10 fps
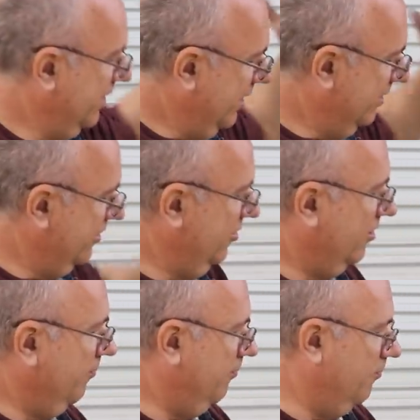and then you
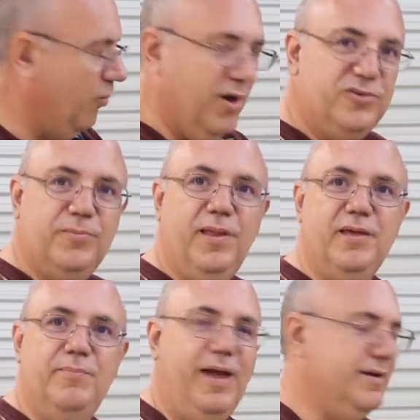can weld your
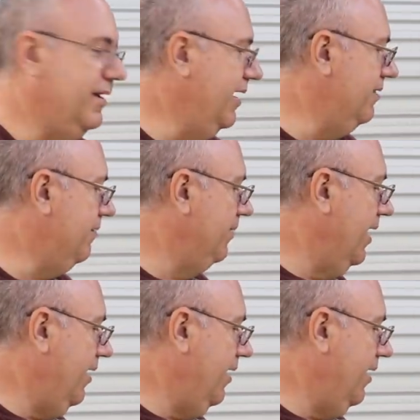blade back together.